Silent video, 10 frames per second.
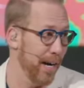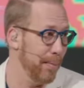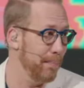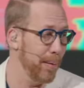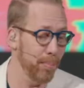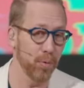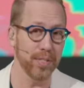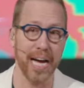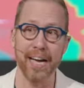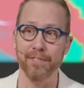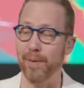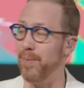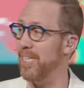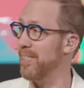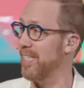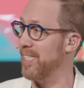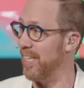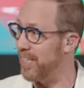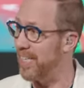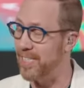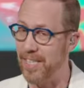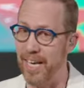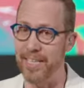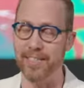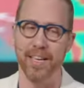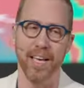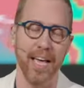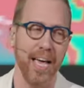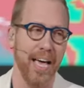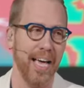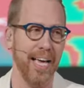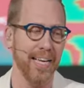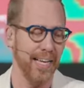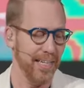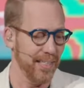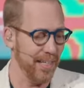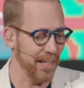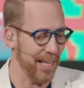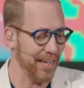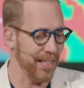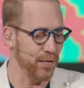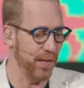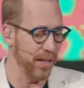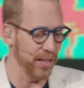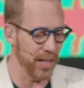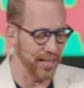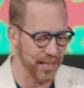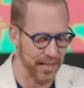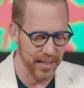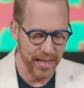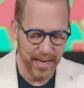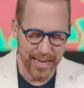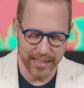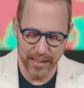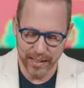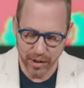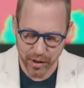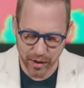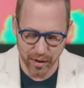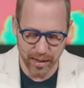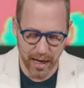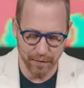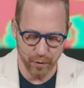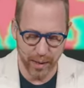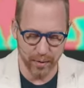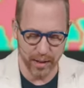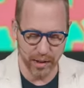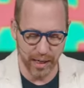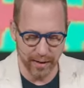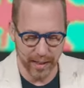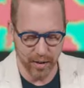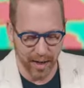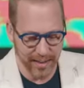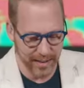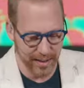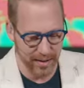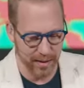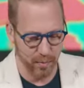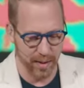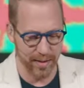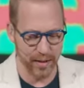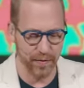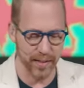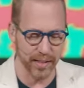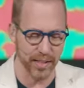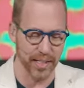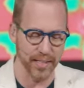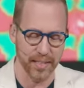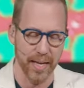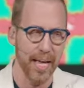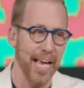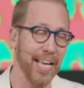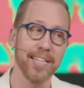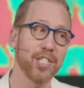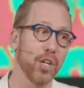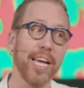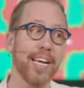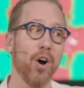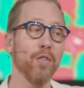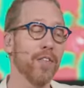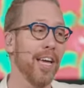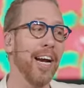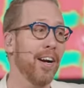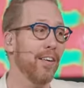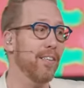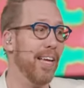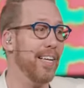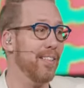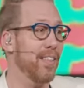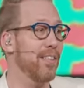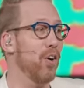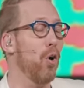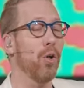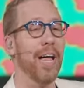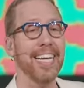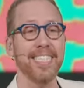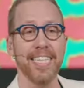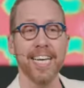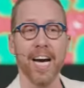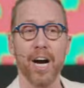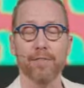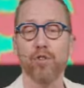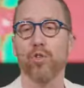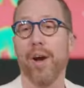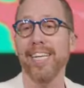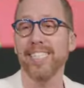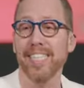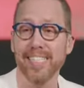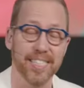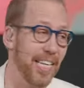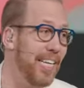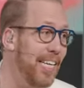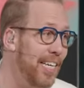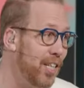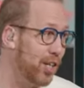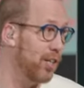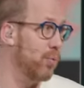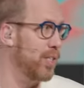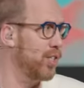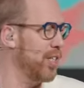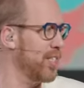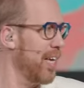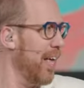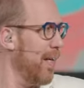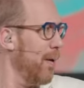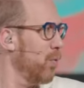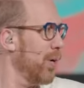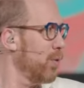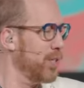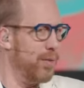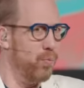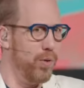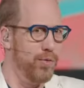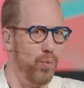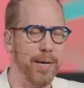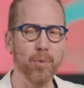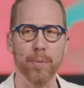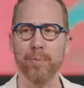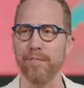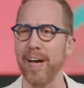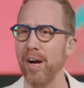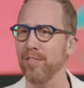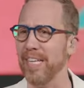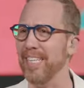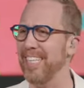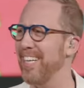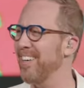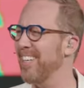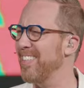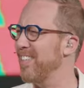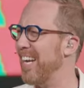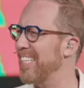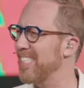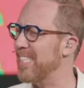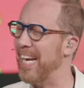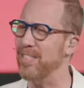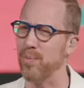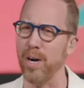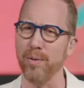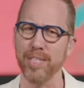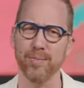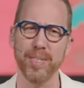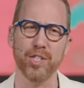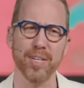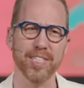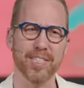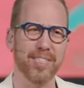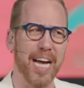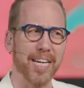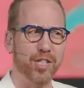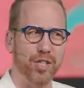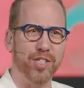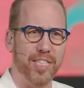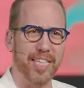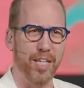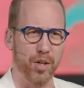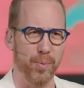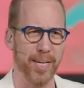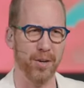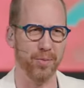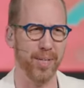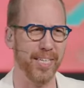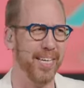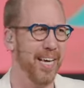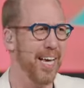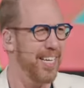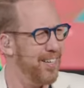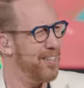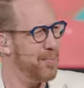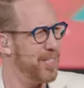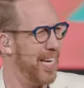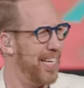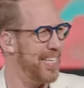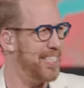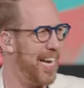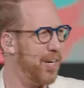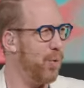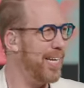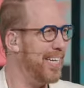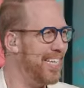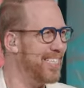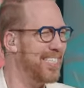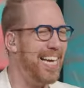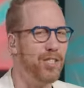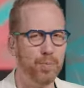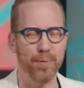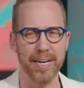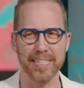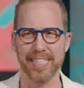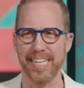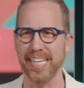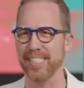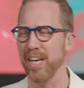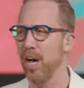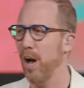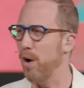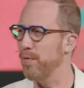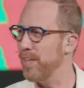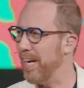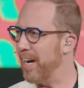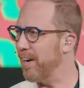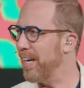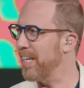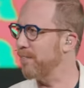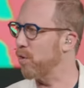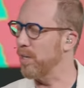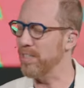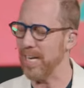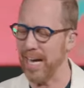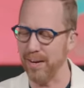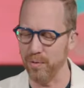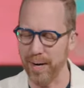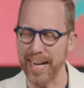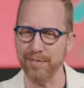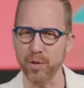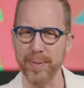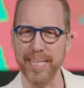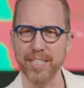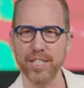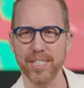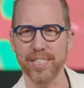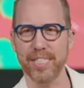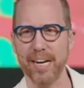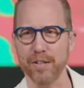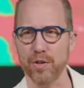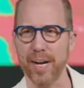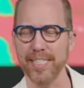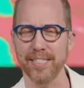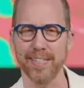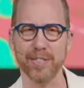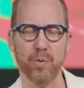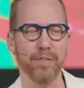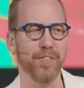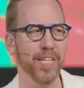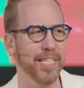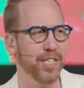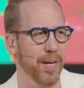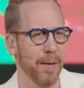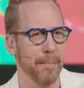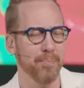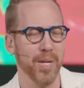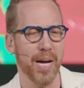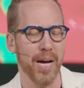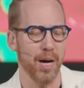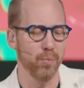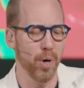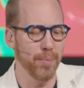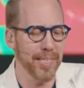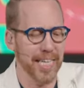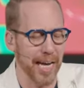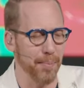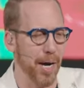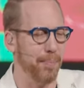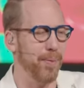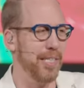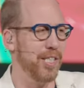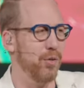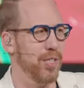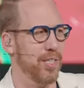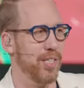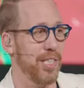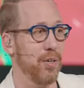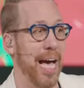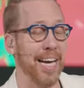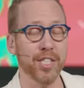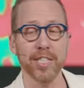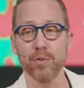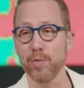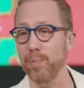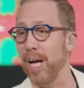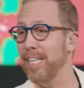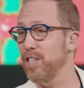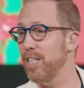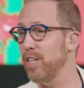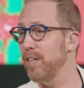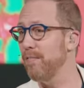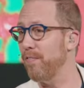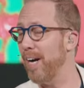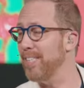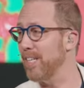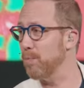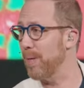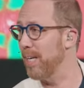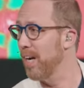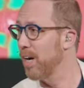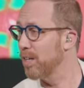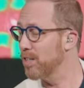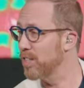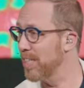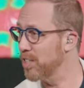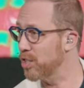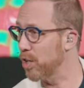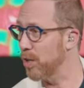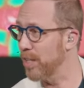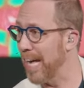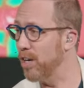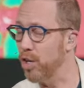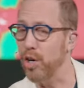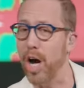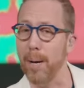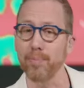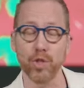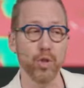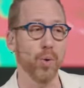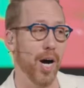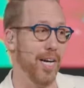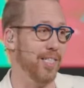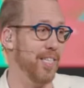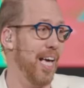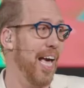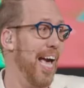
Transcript: I mean, people would die from the, the silliest things in, in, in a lot of these villages. And, and, and, sure enough, we were sharing Christ in, in one of these villages. And so, like over there, like the, the whole idea of Christ as the healer was just was was way more profound than here in the United States. We're always we trust doctors to heal. We don't really, you know what I'm saying? It's not quite as desperate as it is over there. And of course, uh, right after we had just shared Christ in this one village, a woman came up. She, was, she actually was blind. She couldn't find us, but her sister led her up to us.